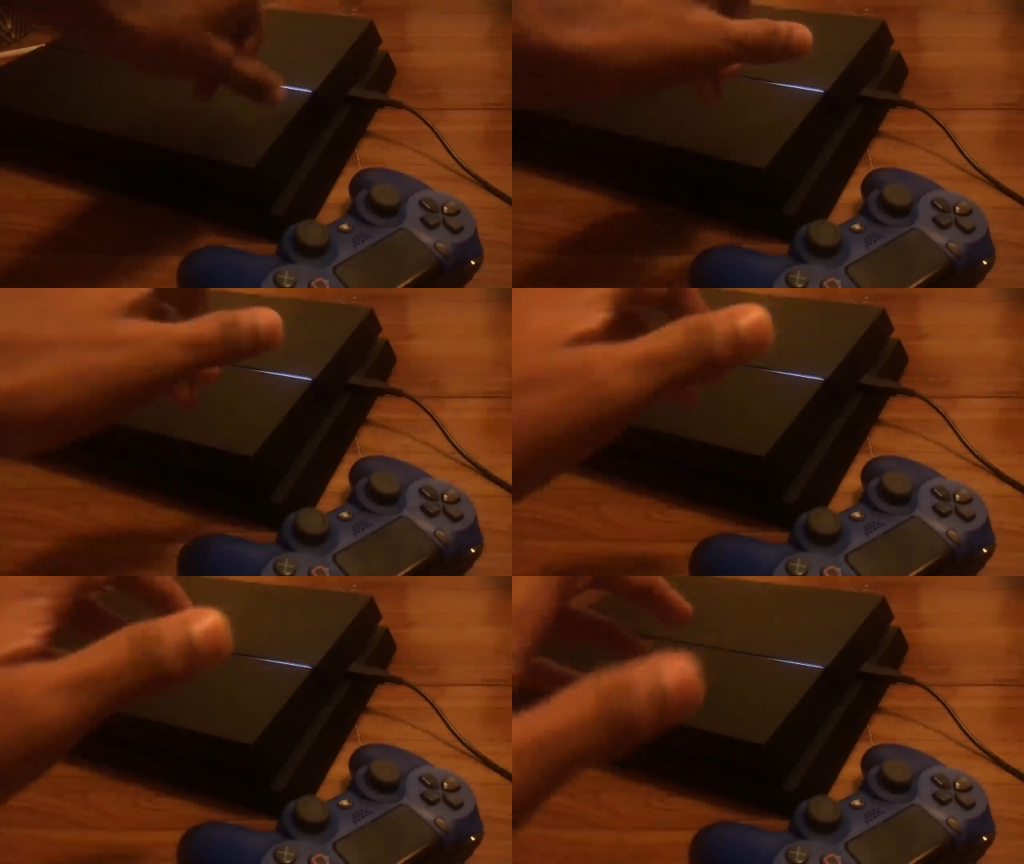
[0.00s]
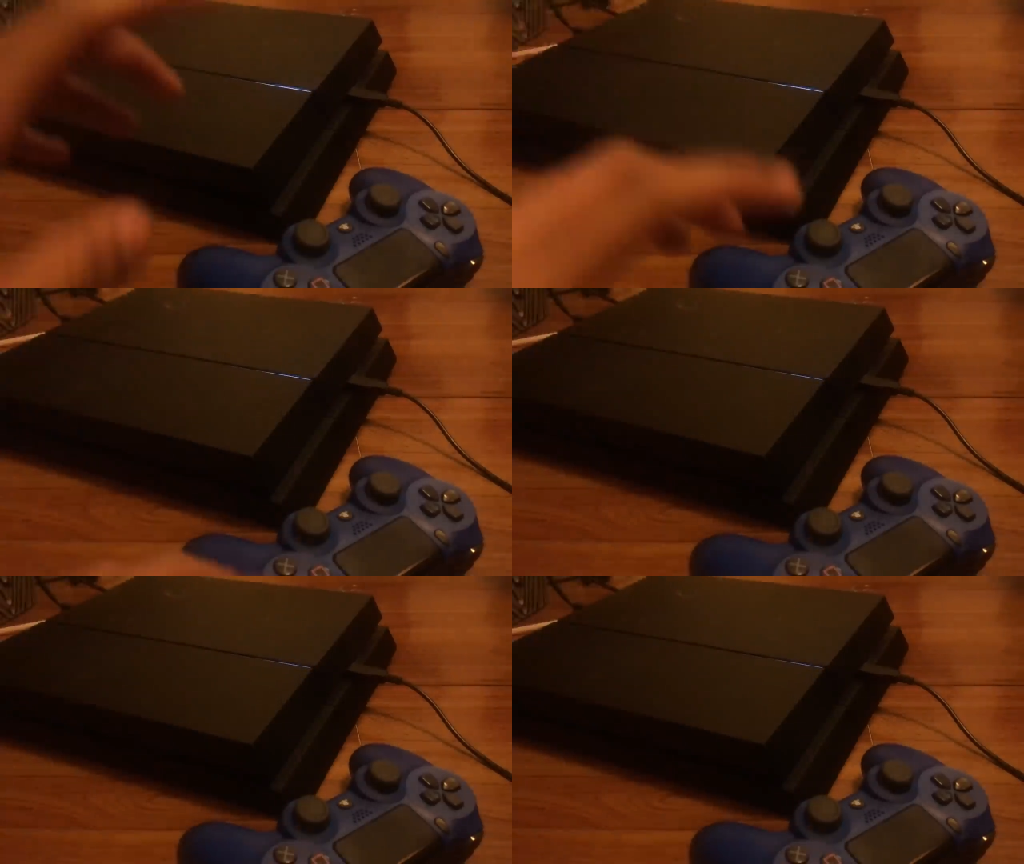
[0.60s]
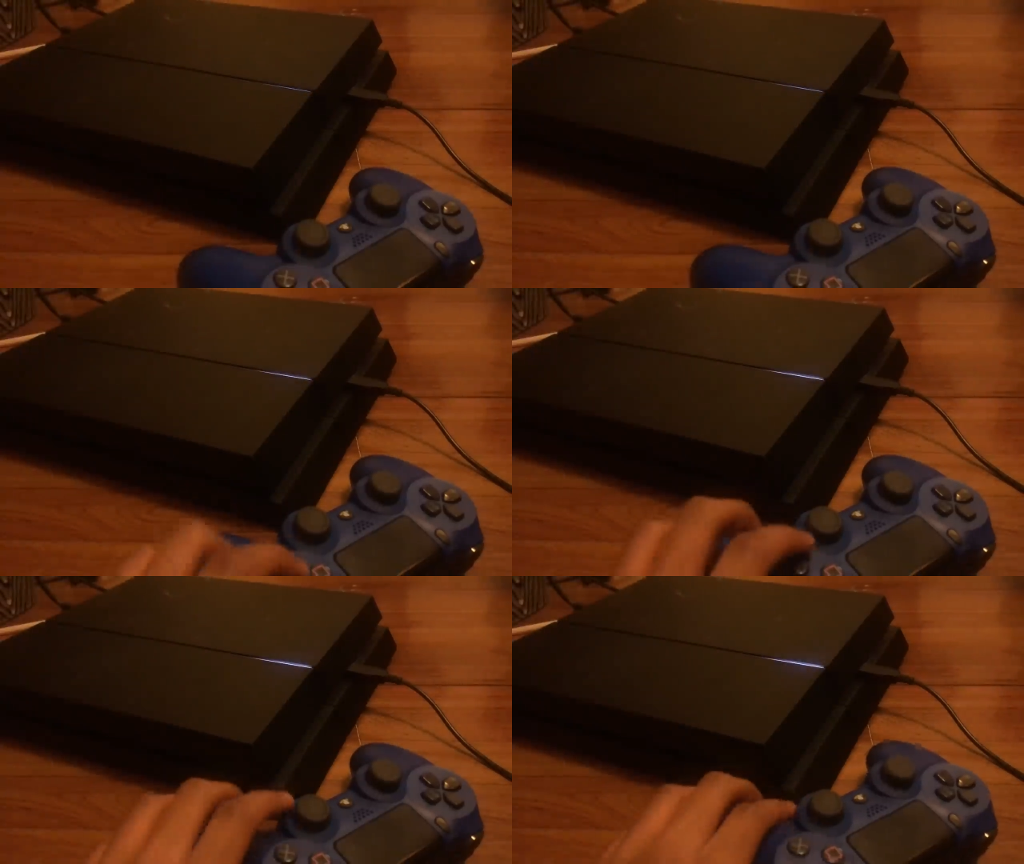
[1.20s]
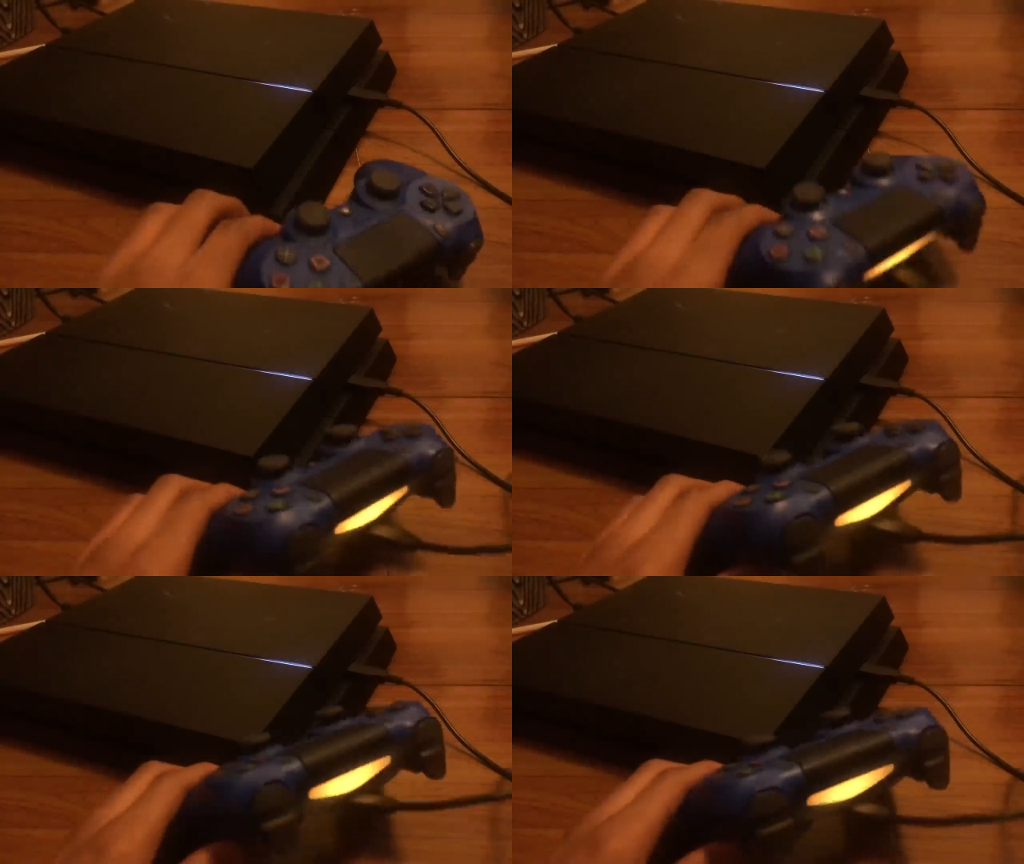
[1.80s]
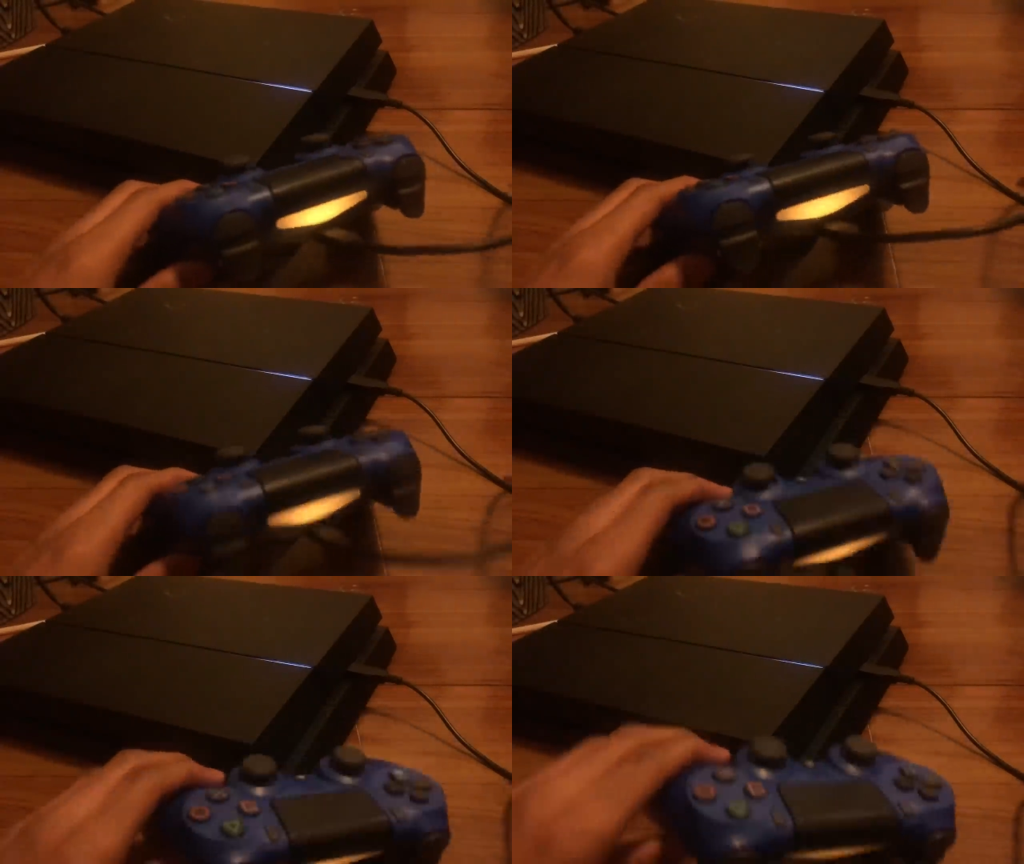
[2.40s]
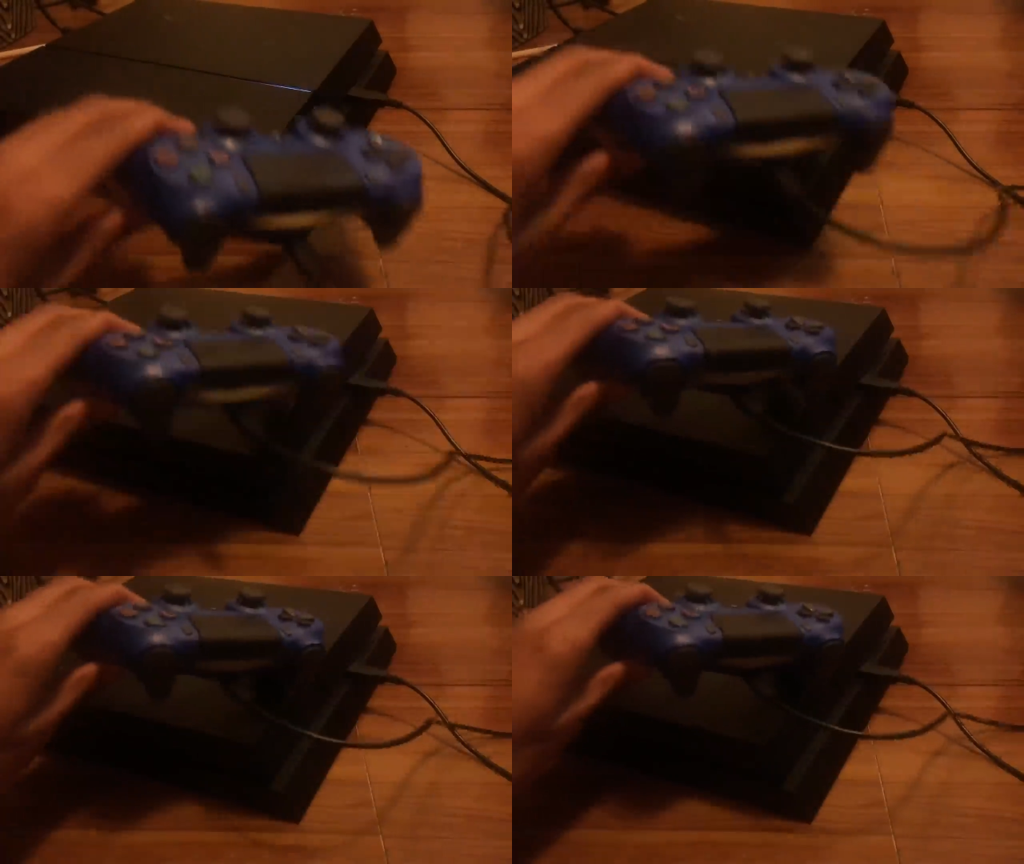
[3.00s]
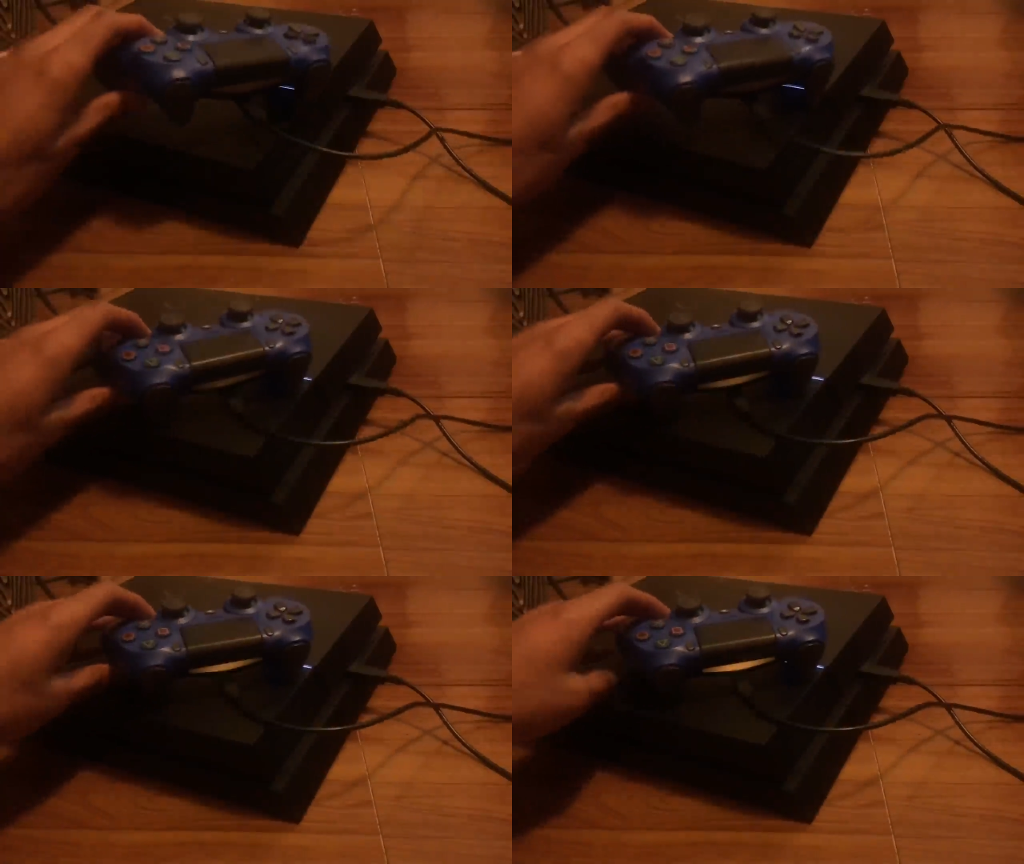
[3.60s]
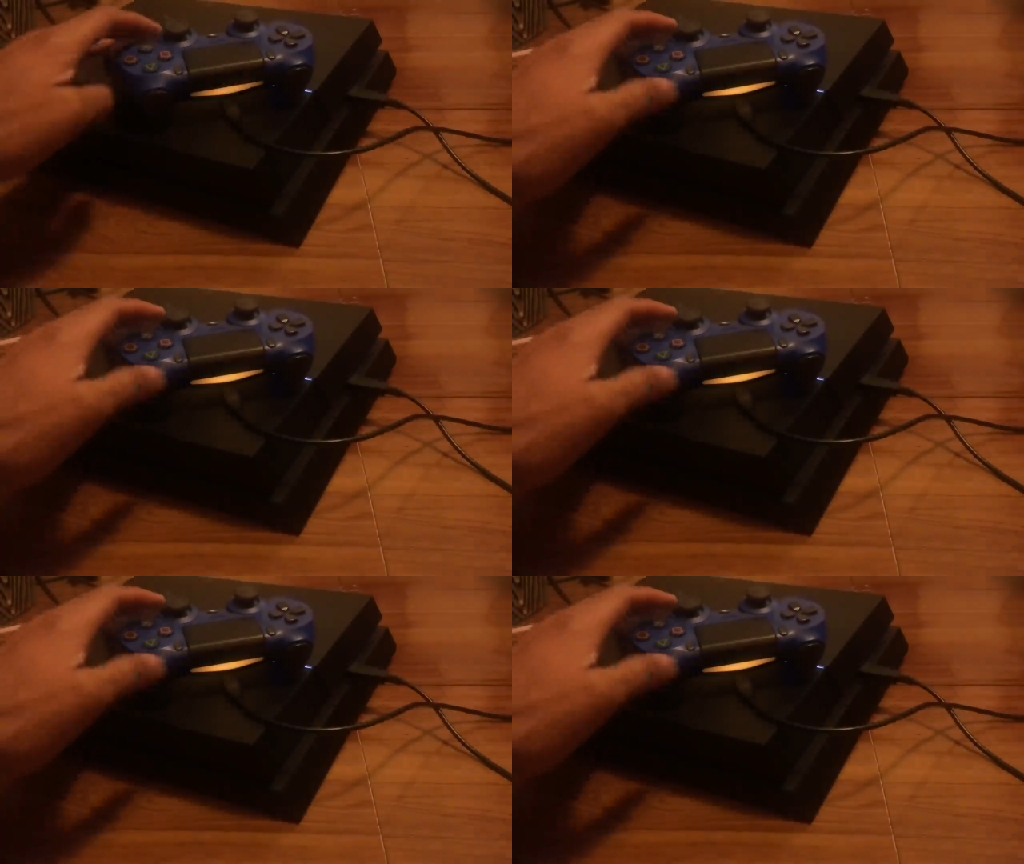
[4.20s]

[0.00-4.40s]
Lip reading: Nobody's mouth can be seen.